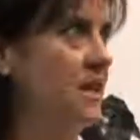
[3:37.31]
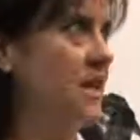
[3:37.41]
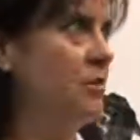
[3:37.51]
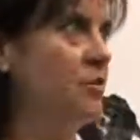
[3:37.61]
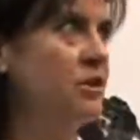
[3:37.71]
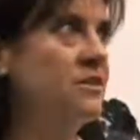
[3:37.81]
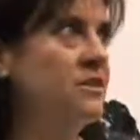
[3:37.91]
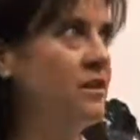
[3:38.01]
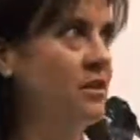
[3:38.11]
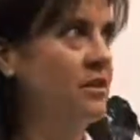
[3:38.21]

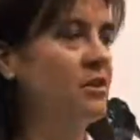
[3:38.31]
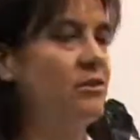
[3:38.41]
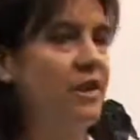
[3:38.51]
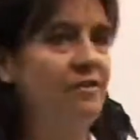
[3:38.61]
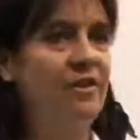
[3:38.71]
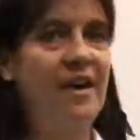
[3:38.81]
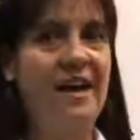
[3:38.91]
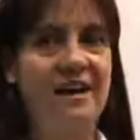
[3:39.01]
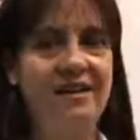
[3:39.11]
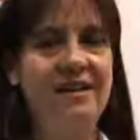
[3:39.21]
cameras, they're great for
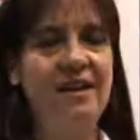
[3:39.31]
that.